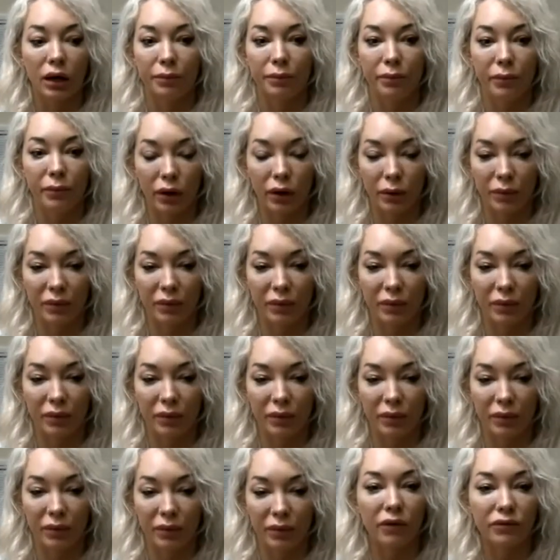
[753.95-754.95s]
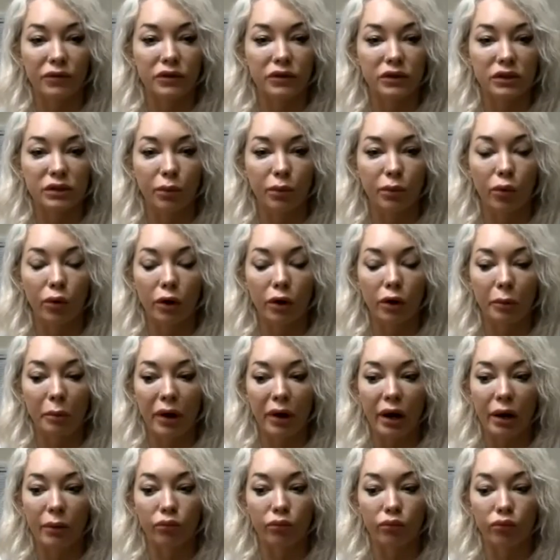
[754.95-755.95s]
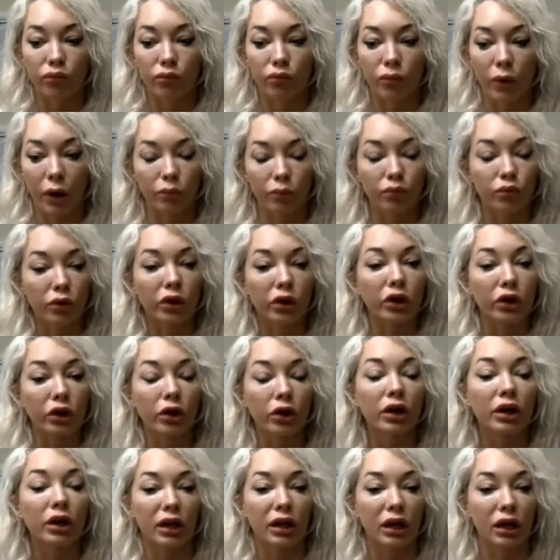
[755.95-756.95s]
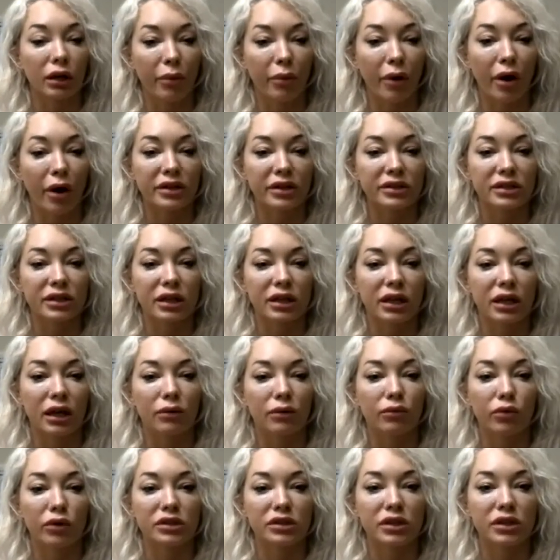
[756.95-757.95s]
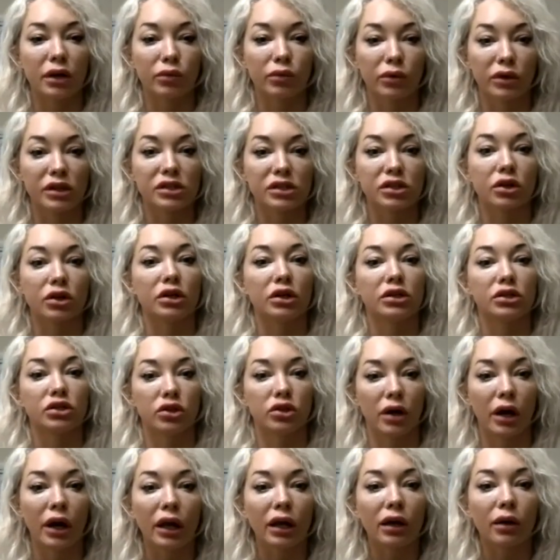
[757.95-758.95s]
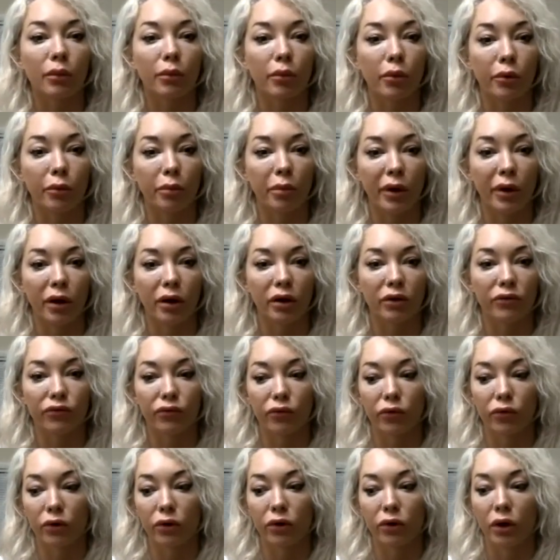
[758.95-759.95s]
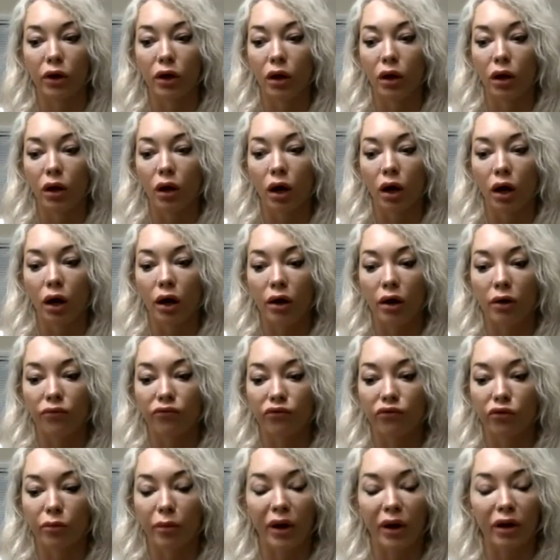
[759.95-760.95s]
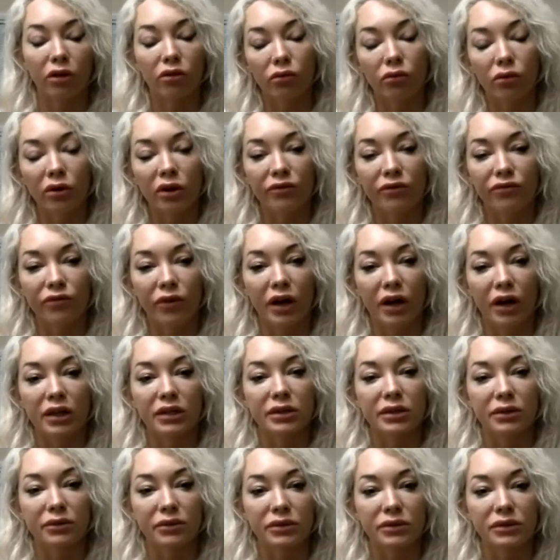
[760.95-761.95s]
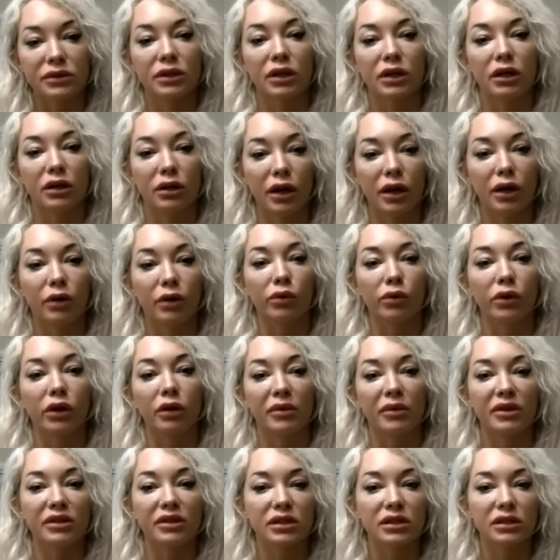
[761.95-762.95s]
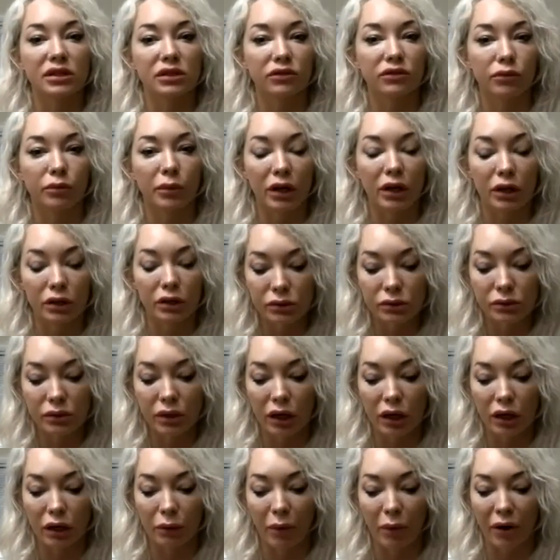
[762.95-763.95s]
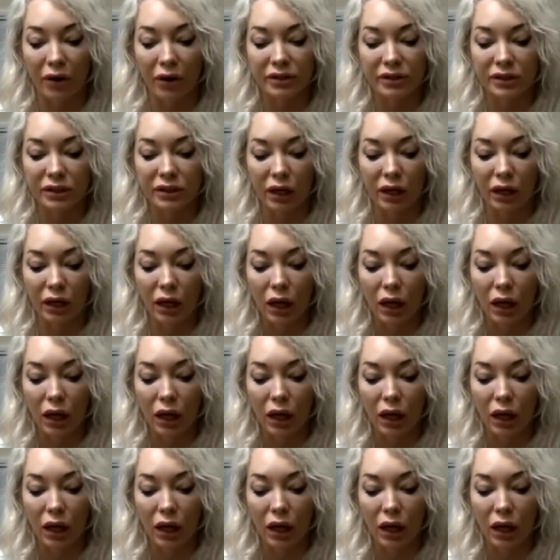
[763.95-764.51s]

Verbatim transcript: because I love the sport, but I'm I'm really good at kickboxing. And once I really started training and preparing for um, for my glory fights, it was it, it, really made sense for me to do kickboxing.